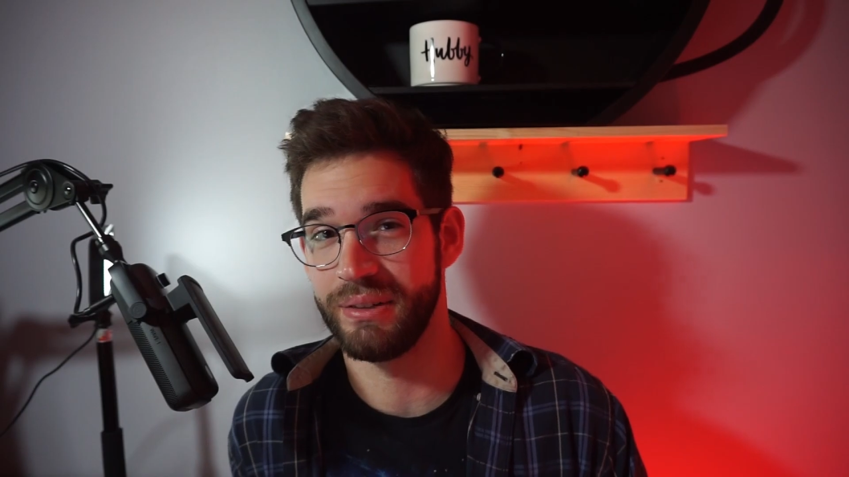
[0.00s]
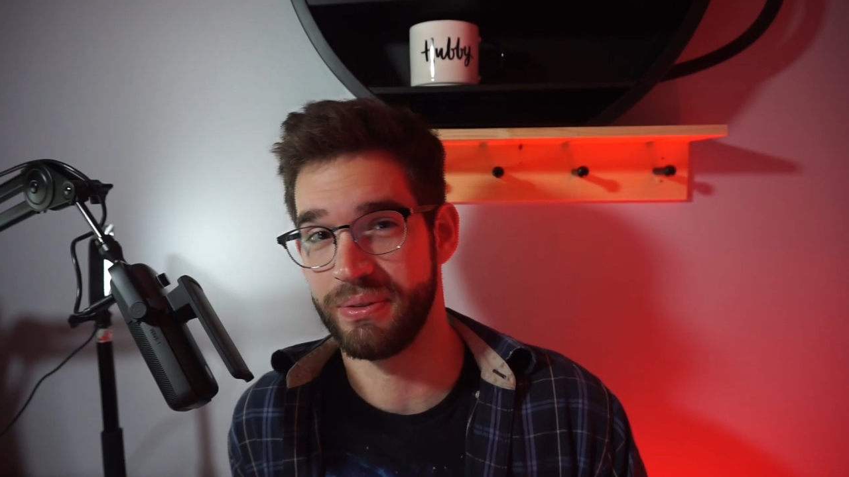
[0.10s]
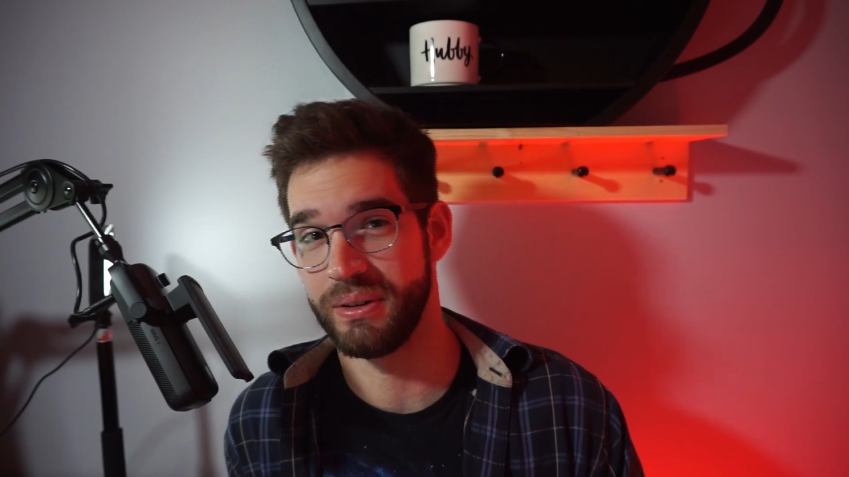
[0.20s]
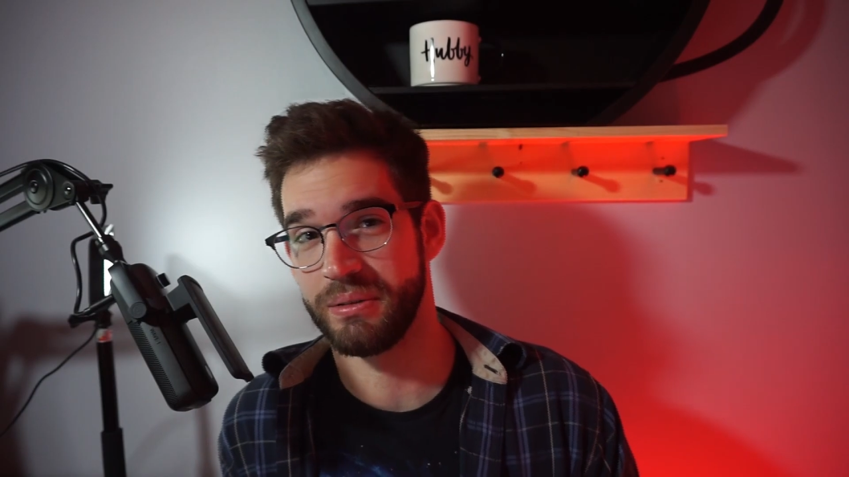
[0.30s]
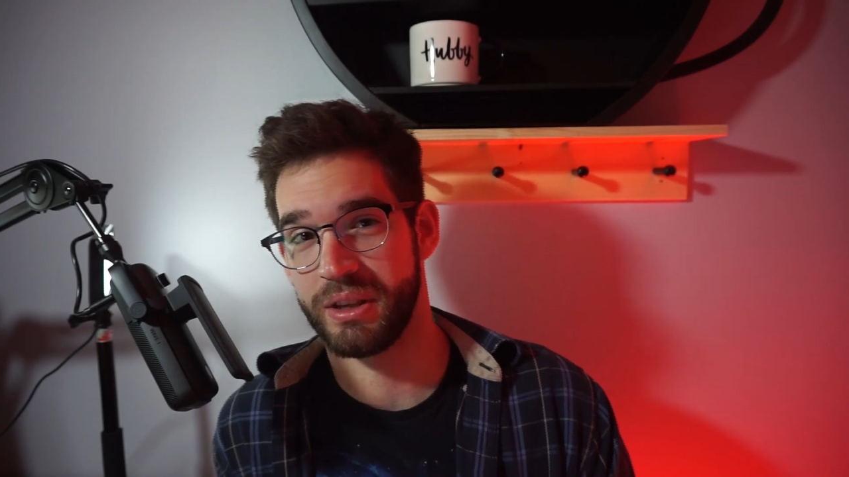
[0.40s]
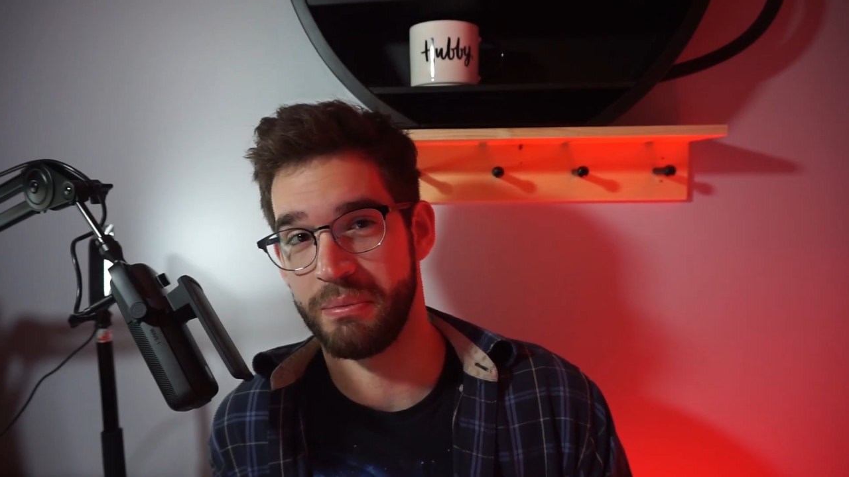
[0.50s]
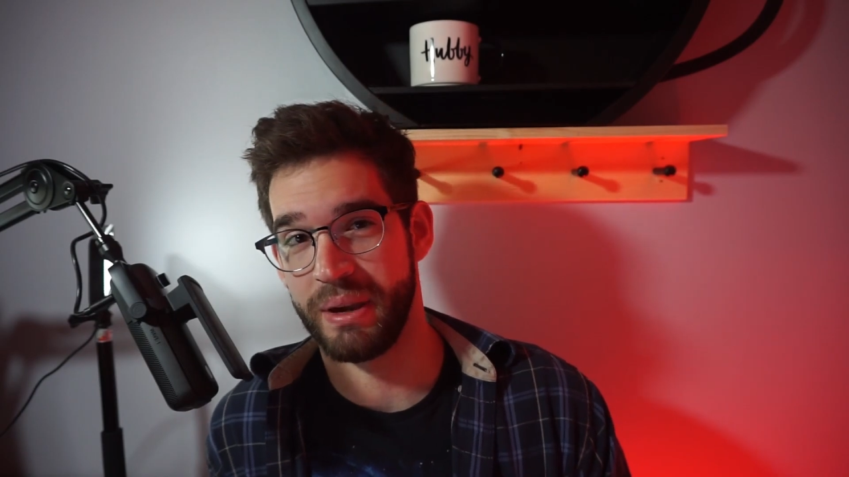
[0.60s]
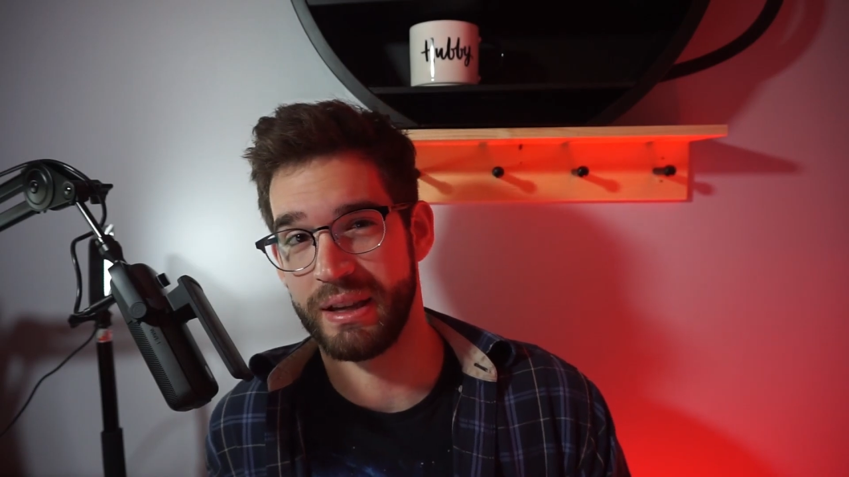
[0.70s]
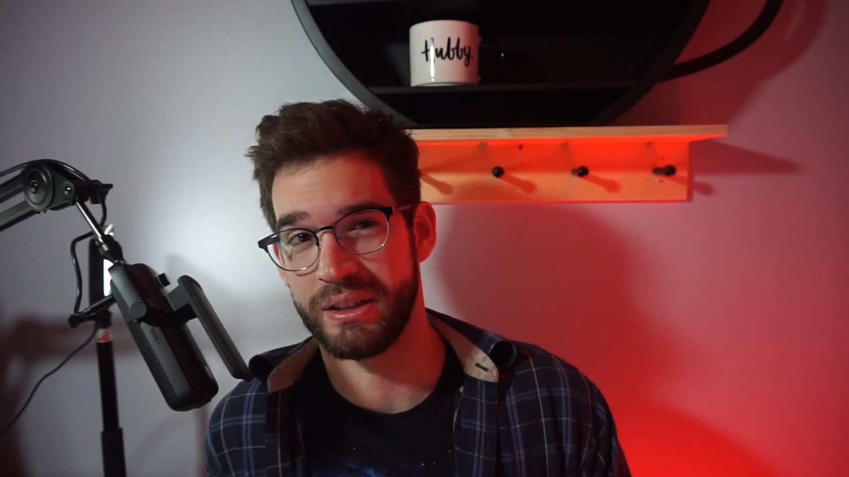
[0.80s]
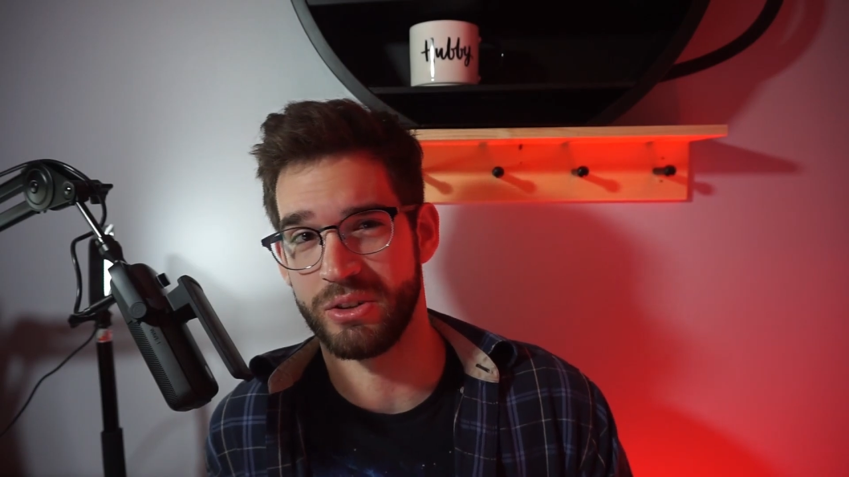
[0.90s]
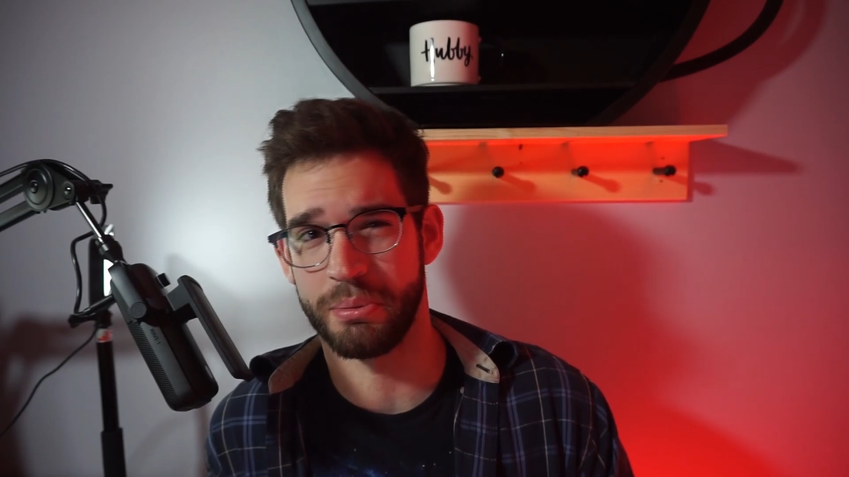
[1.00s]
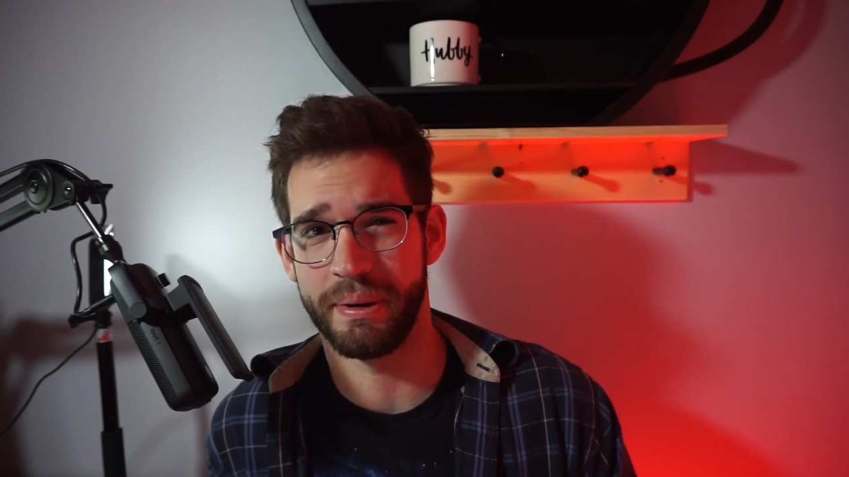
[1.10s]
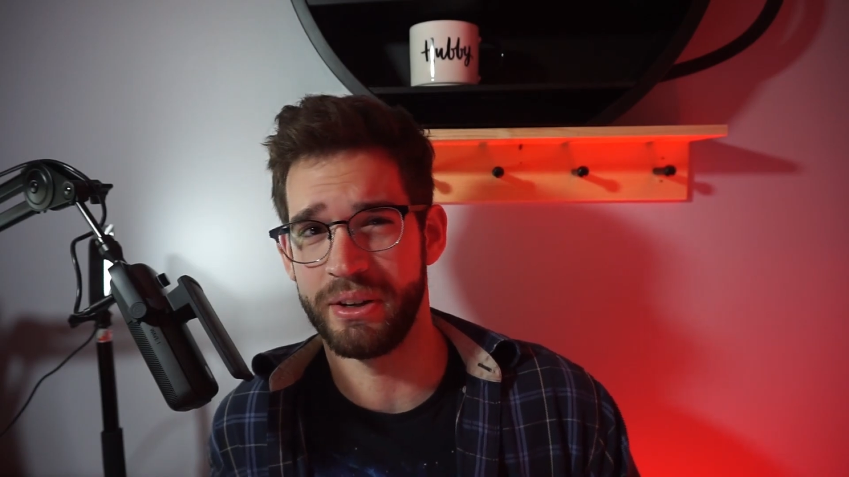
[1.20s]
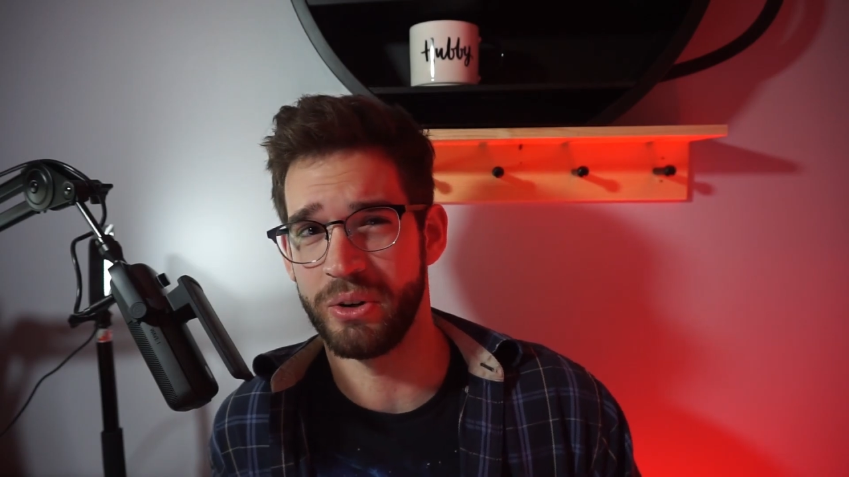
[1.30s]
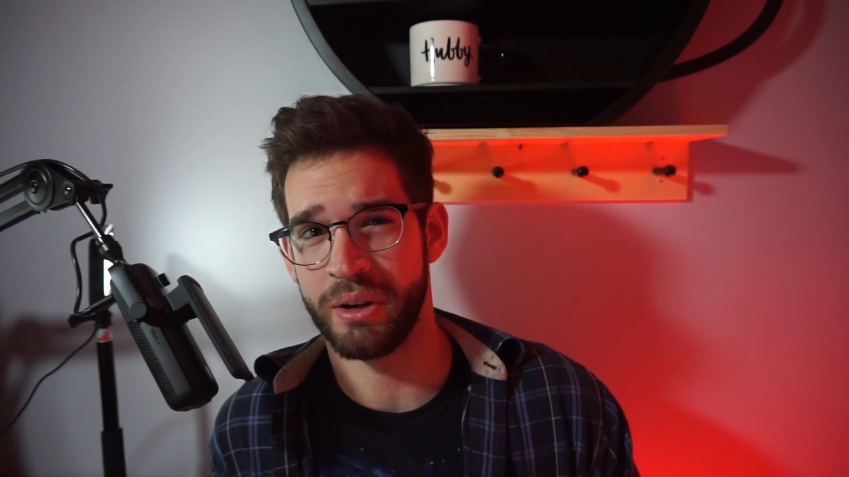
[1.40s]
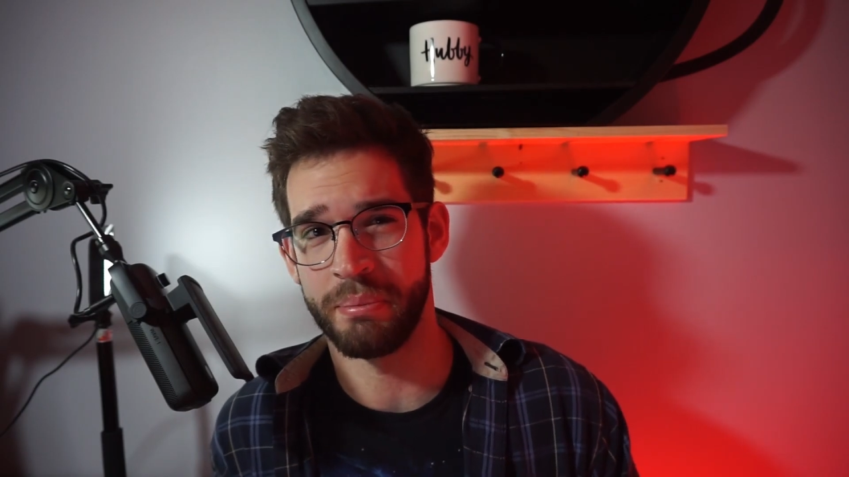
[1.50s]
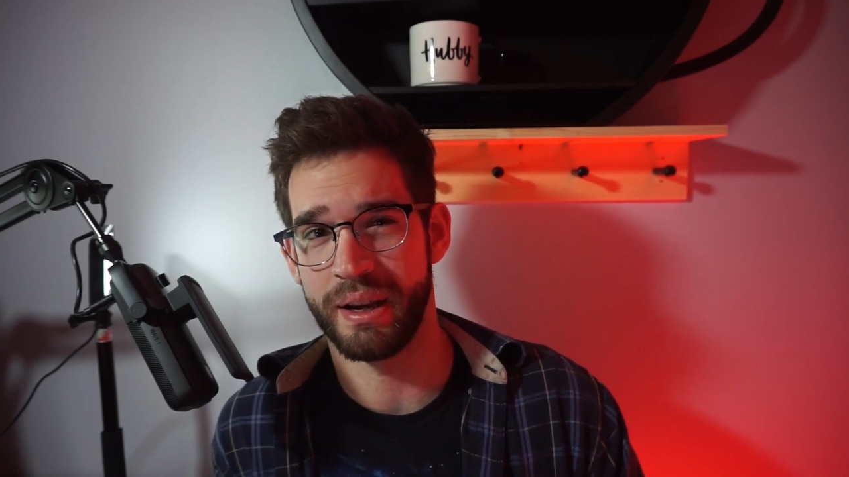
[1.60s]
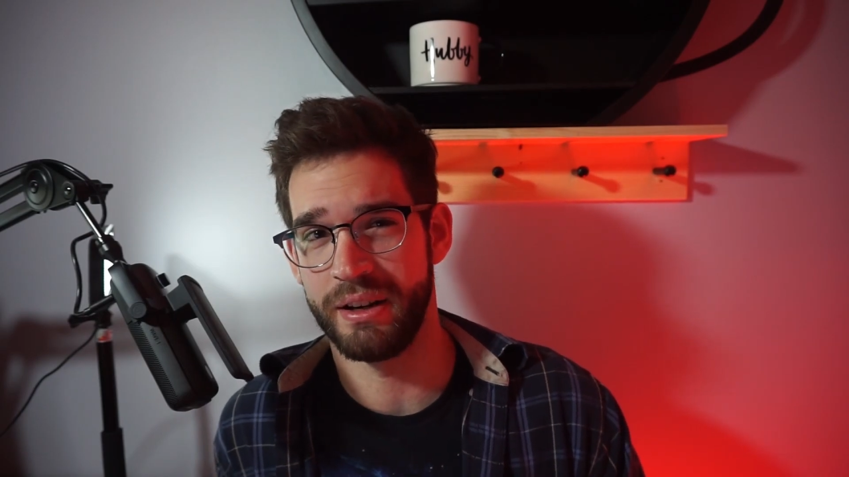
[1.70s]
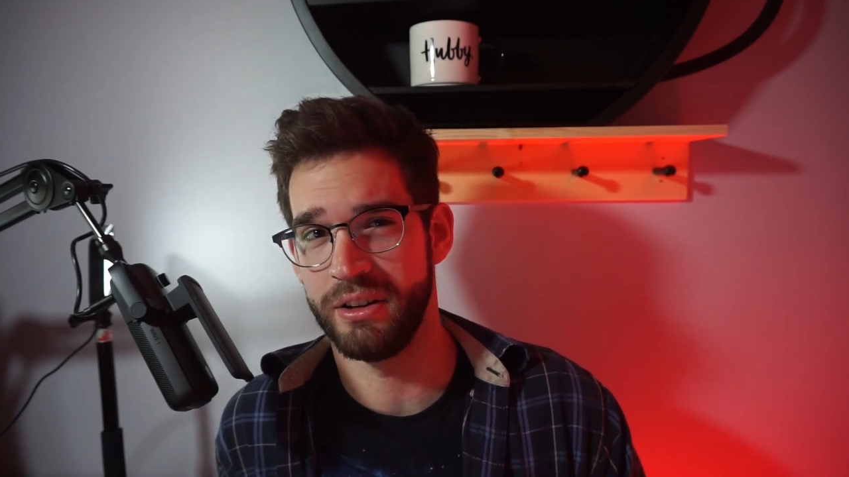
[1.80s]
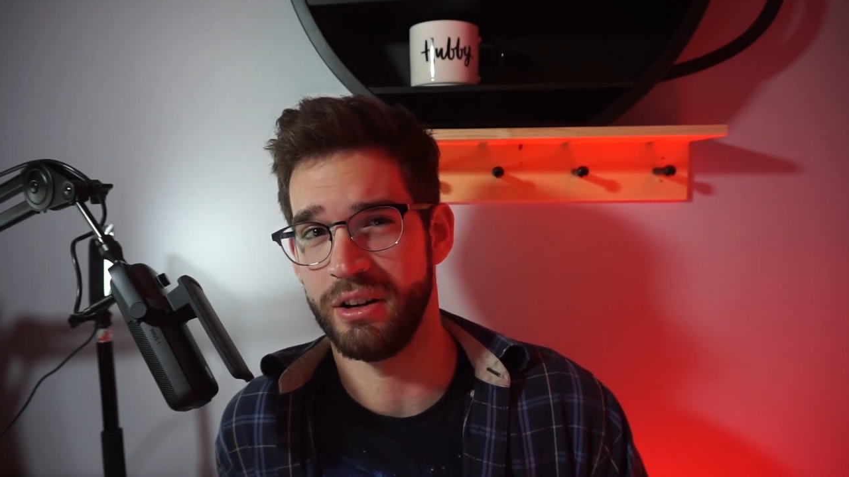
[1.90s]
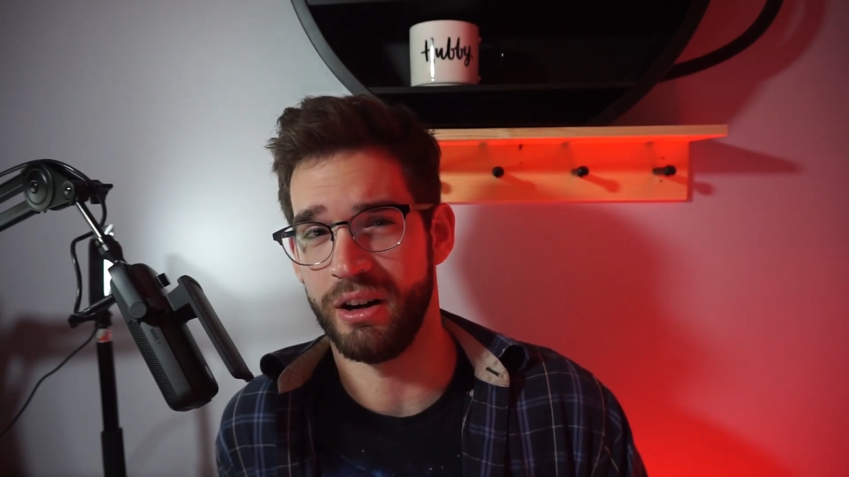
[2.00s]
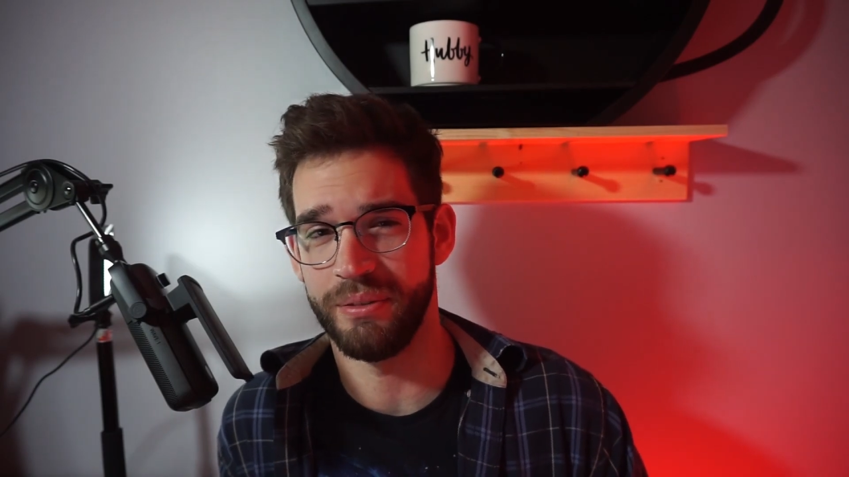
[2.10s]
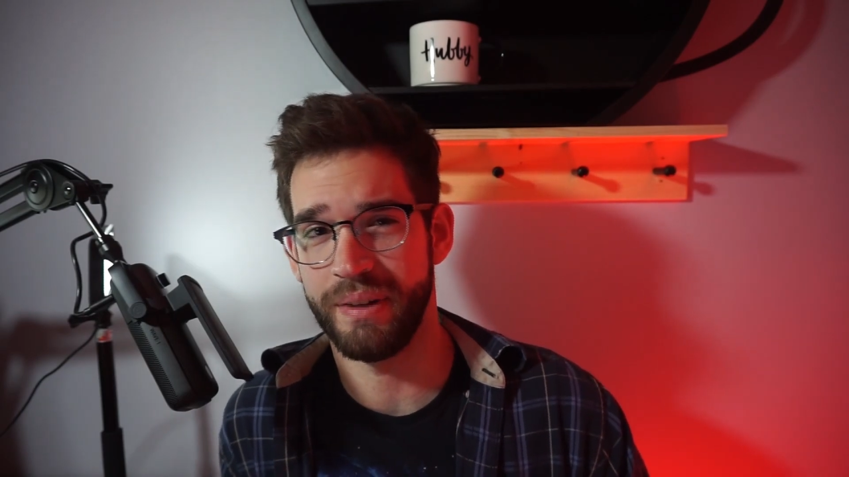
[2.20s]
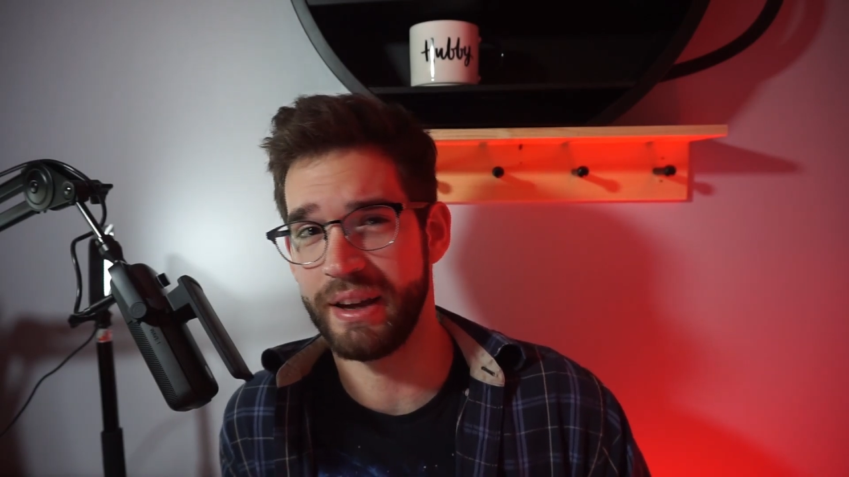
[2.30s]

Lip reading: different companion or play no companion at all.